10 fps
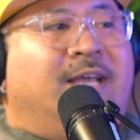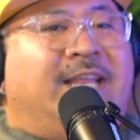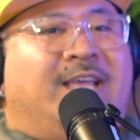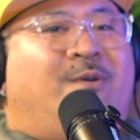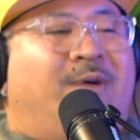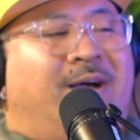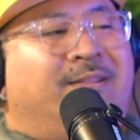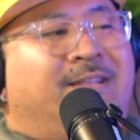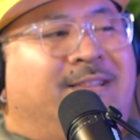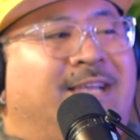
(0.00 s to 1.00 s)
and they go out and
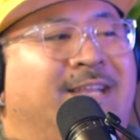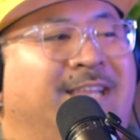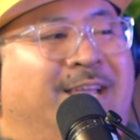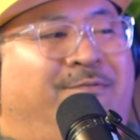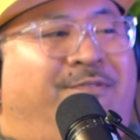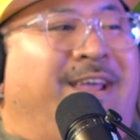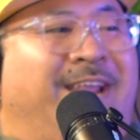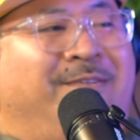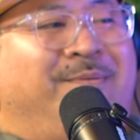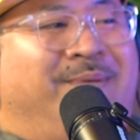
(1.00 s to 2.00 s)
they thinking they can fight
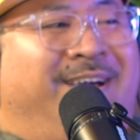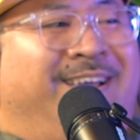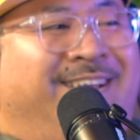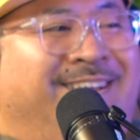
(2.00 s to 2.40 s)
everybody.